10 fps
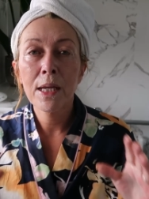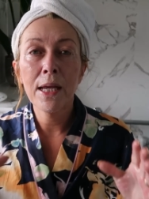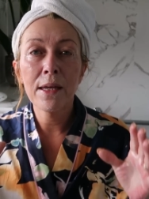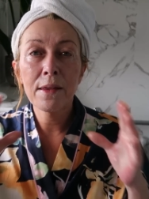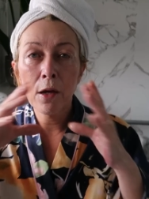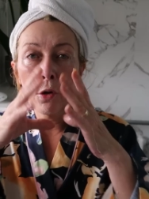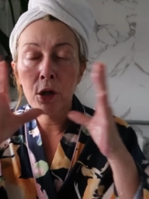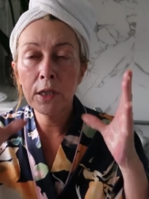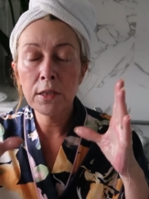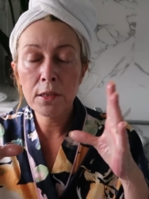Yeah, that
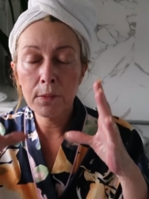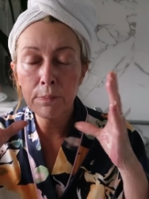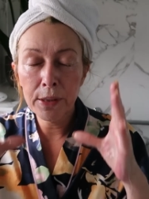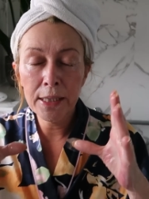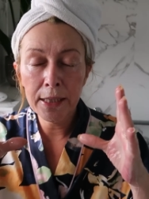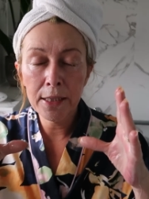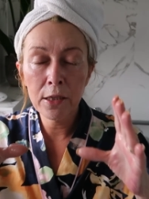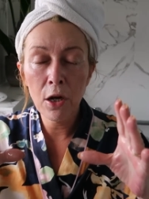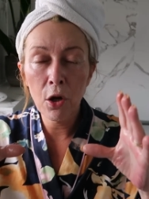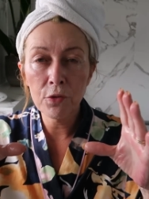oil is
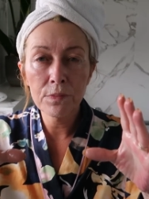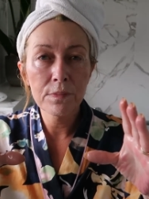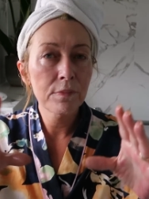completely gone,